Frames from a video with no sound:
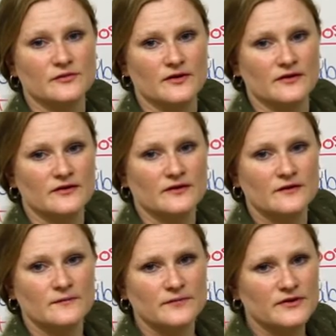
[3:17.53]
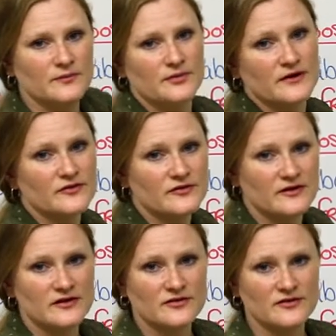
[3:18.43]
a word. But the
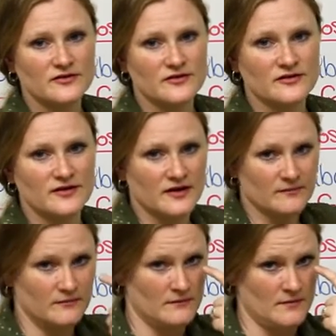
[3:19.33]
pronunciation is the same.